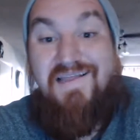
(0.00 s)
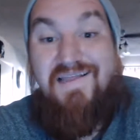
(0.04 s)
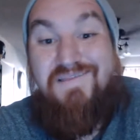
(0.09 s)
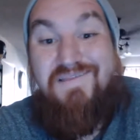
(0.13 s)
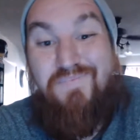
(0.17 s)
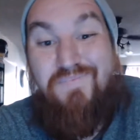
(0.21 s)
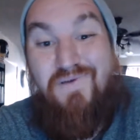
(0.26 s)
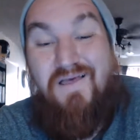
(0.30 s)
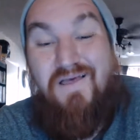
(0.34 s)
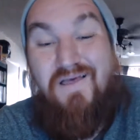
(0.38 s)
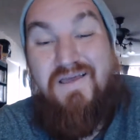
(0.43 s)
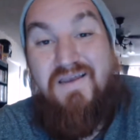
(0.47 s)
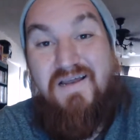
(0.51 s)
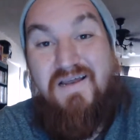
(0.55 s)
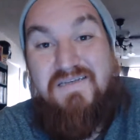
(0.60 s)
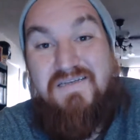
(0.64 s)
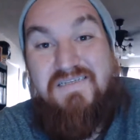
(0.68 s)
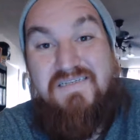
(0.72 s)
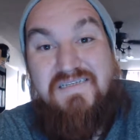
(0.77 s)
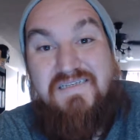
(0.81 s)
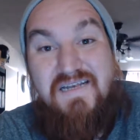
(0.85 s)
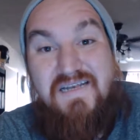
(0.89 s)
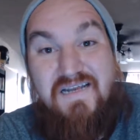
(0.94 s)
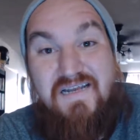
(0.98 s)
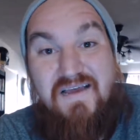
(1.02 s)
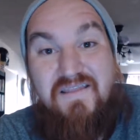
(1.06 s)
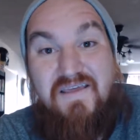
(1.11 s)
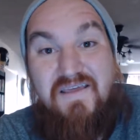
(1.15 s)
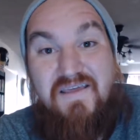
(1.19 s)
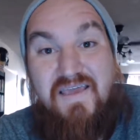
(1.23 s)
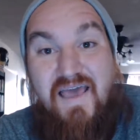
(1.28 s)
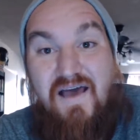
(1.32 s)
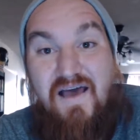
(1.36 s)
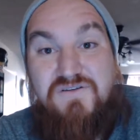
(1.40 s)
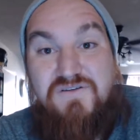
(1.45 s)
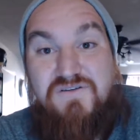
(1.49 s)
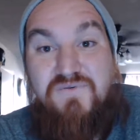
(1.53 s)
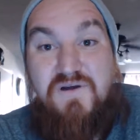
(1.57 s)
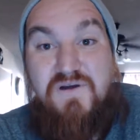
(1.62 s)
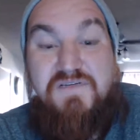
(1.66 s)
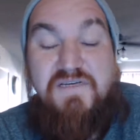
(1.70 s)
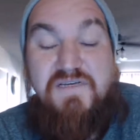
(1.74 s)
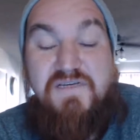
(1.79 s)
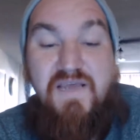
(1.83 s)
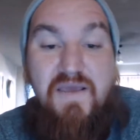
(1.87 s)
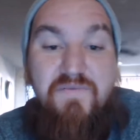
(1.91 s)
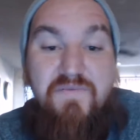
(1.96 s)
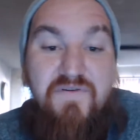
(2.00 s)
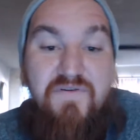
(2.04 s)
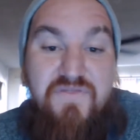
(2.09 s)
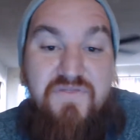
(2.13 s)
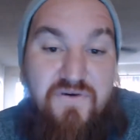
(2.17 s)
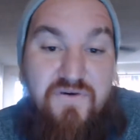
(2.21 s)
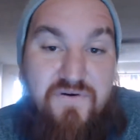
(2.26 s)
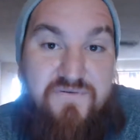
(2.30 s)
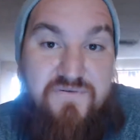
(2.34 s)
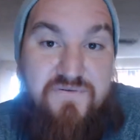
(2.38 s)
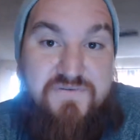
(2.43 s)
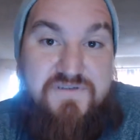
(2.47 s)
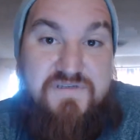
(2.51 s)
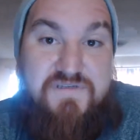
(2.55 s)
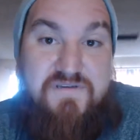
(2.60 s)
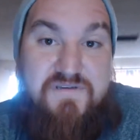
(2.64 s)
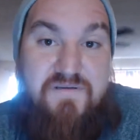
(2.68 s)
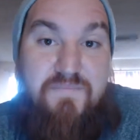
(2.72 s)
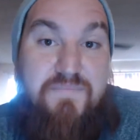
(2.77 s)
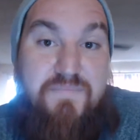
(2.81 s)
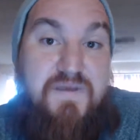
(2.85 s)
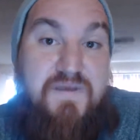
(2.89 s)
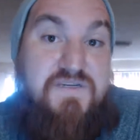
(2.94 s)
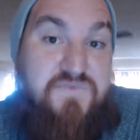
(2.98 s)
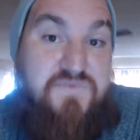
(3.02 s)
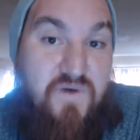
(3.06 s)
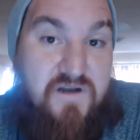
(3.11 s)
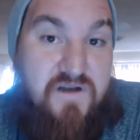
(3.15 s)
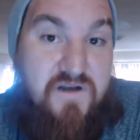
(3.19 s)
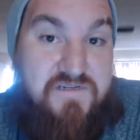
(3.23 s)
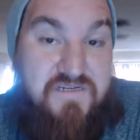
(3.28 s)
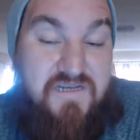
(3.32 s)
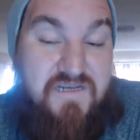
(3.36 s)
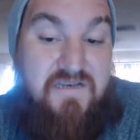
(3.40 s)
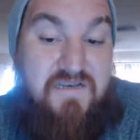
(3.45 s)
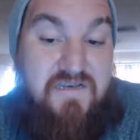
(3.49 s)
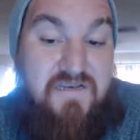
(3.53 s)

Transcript: they're probably not sitting on the couch watching Game of Thrones, binge watching it.